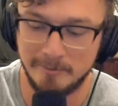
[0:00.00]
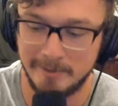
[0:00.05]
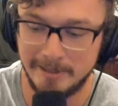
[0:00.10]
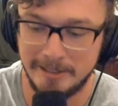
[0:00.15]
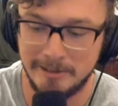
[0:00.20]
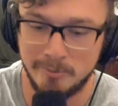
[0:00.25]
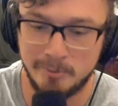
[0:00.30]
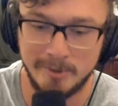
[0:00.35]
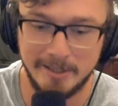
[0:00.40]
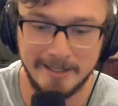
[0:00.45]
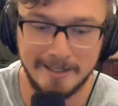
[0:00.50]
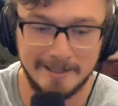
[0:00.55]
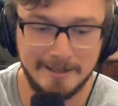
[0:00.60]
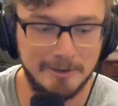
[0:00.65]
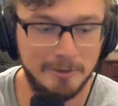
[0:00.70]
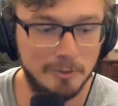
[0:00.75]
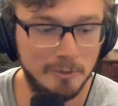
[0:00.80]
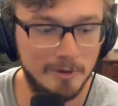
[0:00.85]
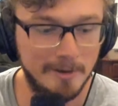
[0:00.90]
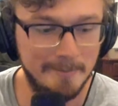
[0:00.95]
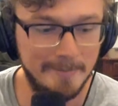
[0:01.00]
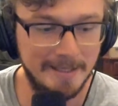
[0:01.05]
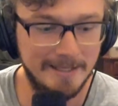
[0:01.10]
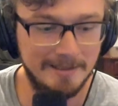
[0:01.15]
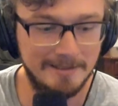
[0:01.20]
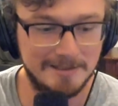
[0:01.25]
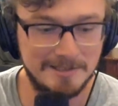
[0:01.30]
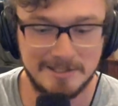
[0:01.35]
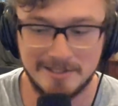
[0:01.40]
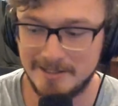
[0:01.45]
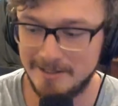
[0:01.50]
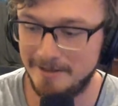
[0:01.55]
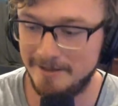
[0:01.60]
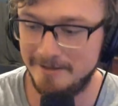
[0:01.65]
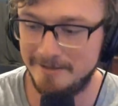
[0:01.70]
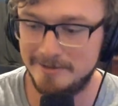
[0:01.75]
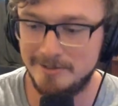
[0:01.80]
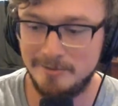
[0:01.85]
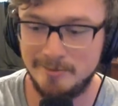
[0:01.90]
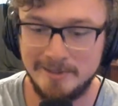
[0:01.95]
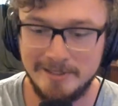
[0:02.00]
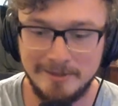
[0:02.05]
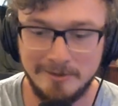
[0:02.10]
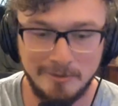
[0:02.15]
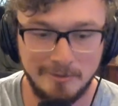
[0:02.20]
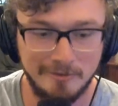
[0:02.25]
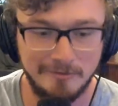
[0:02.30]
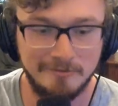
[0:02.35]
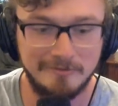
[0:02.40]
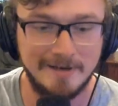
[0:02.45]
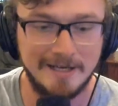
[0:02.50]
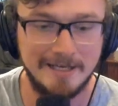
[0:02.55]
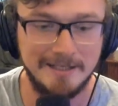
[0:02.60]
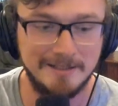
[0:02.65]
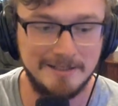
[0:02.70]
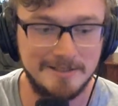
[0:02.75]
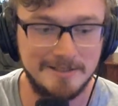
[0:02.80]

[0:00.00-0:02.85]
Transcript: when you bring out a woman and start doing the whole violence.